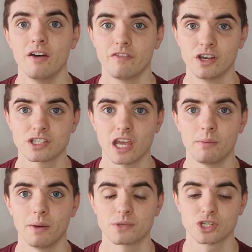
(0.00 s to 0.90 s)
First
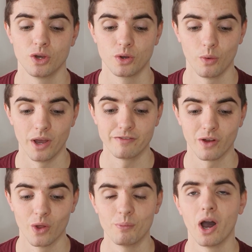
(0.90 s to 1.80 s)
game up, Stoke away,
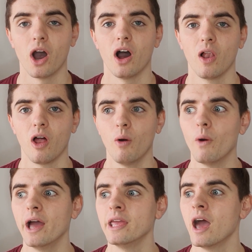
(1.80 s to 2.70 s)
followed by Hull
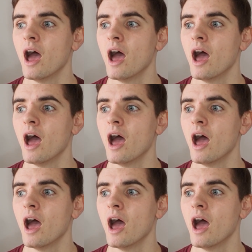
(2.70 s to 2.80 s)
away,